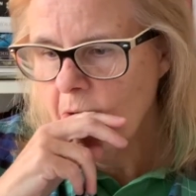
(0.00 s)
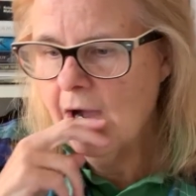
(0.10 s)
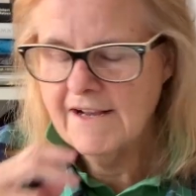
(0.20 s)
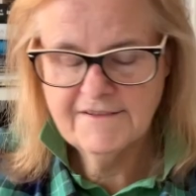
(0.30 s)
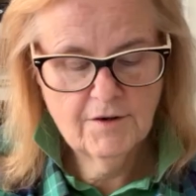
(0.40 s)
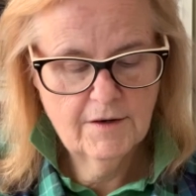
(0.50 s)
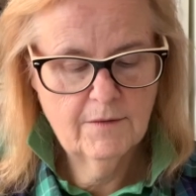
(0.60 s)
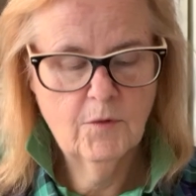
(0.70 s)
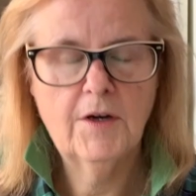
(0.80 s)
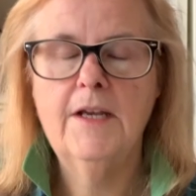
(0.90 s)
I
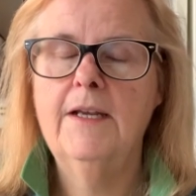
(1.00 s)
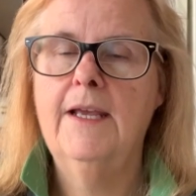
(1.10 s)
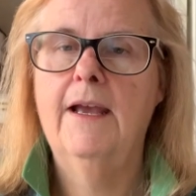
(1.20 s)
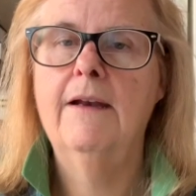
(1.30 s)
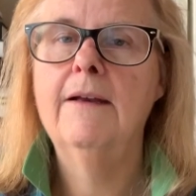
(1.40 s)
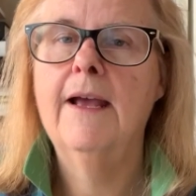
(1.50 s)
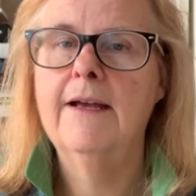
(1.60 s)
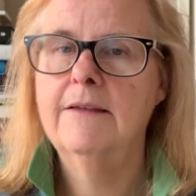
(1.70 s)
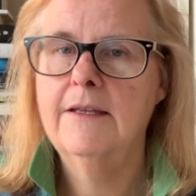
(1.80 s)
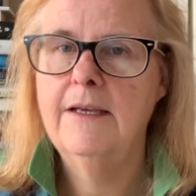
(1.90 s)
started working again
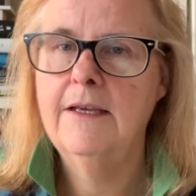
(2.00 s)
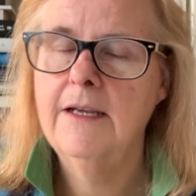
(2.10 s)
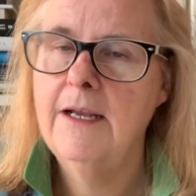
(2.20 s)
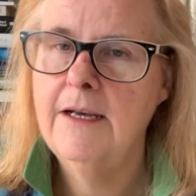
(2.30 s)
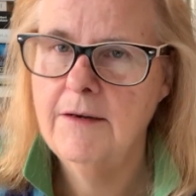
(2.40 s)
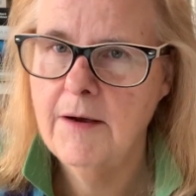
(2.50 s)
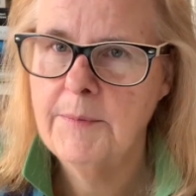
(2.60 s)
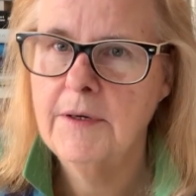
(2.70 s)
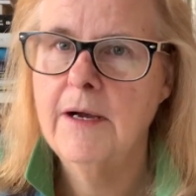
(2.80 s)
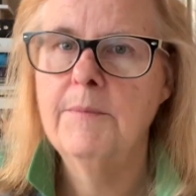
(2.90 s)
at the Canadian
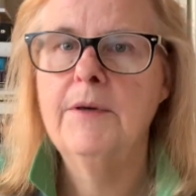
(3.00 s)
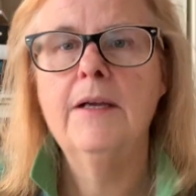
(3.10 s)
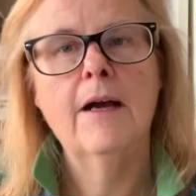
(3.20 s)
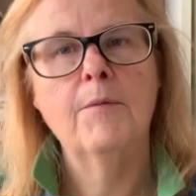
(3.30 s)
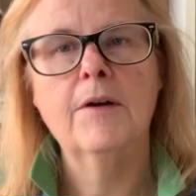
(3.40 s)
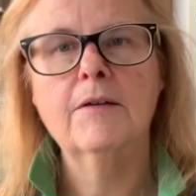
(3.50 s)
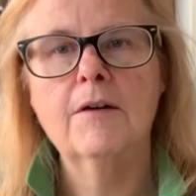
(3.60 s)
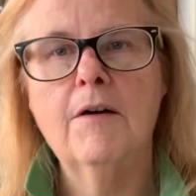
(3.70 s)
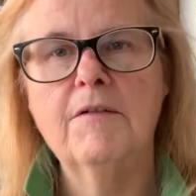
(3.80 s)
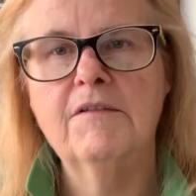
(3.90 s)
Opera Company. I work at the
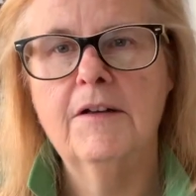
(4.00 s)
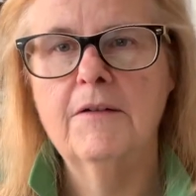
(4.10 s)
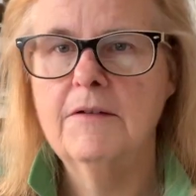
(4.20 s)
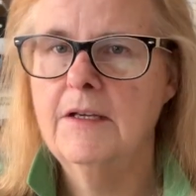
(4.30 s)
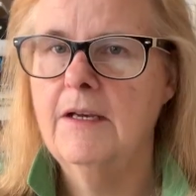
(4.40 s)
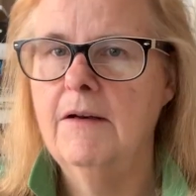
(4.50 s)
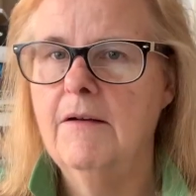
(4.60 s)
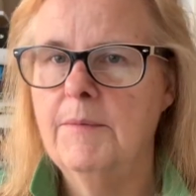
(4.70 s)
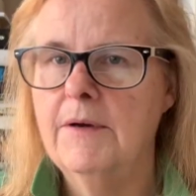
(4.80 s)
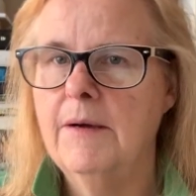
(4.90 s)
call center in the Canadian
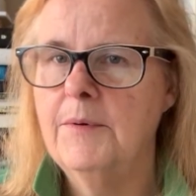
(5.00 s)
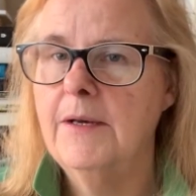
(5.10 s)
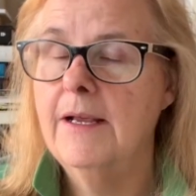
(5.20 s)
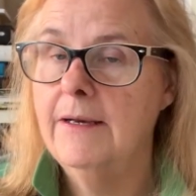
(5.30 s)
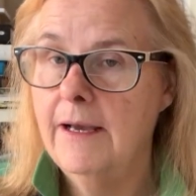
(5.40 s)
Opera Company at